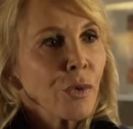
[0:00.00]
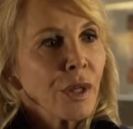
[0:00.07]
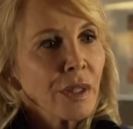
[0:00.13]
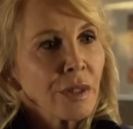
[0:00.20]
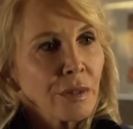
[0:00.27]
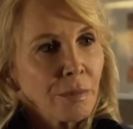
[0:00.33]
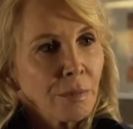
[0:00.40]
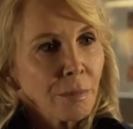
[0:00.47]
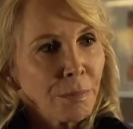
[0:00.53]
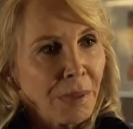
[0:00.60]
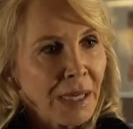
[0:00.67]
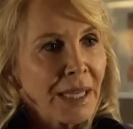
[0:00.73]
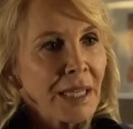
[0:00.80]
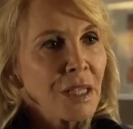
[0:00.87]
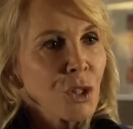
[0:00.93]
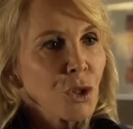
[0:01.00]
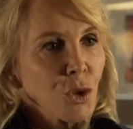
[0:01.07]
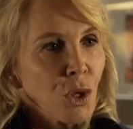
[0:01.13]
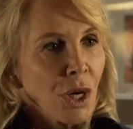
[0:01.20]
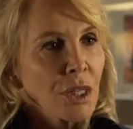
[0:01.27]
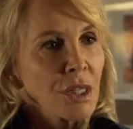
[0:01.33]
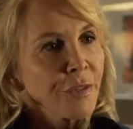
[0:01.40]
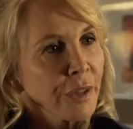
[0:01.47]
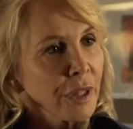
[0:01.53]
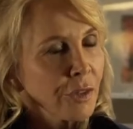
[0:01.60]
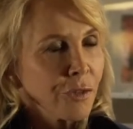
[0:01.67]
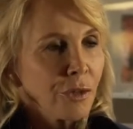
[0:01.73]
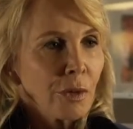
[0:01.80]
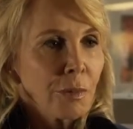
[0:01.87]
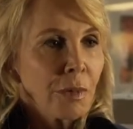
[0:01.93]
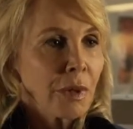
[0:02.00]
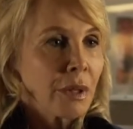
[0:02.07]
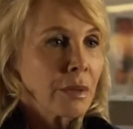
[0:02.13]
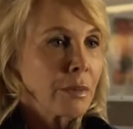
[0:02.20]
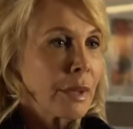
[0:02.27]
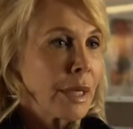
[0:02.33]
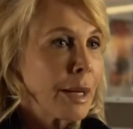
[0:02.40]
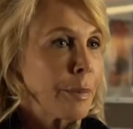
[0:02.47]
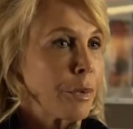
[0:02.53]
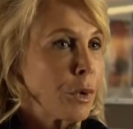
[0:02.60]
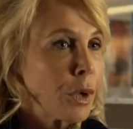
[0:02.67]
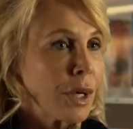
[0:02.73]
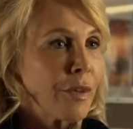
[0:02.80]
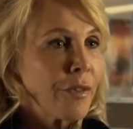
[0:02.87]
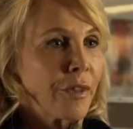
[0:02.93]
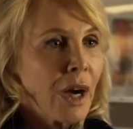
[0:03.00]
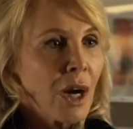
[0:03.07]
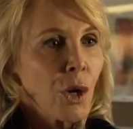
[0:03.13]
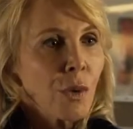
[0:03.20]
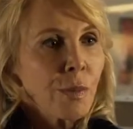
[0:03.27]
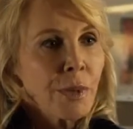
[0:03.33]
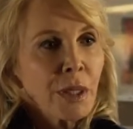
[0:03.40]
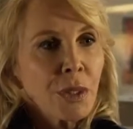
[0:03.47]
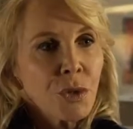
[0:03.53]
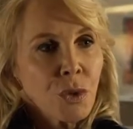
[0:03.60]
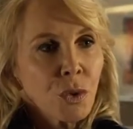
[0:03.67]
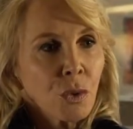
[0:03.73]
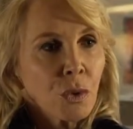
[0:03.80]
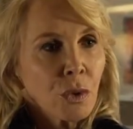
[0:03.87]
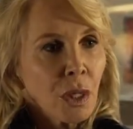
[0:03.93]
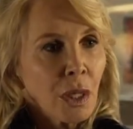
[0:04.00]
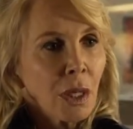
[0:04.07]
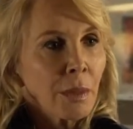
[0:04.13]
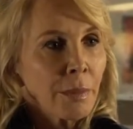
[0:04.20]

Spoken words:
that Billy has transferred from a liberal environment to